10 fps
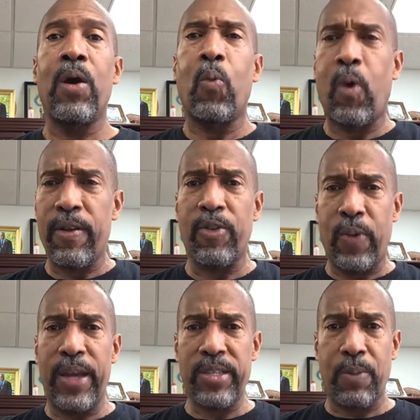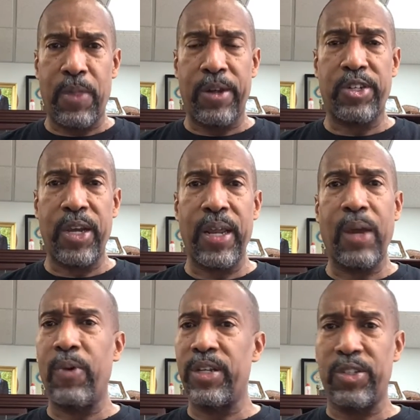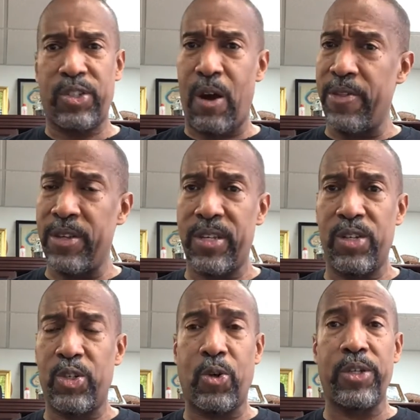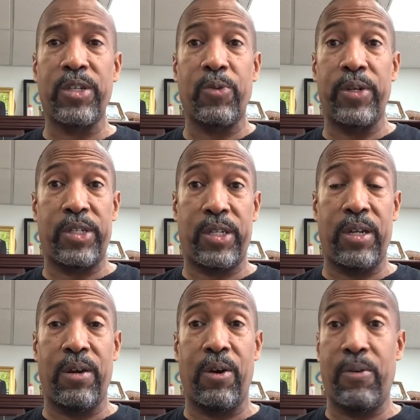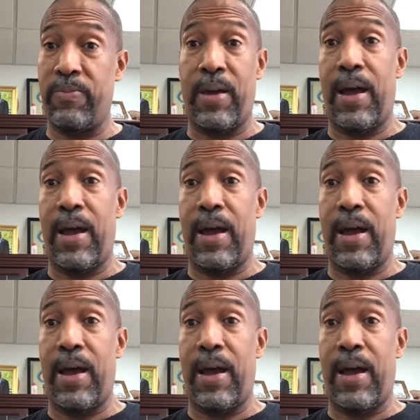One of the ways that they're cheating, we just saw this in Georgia, which, a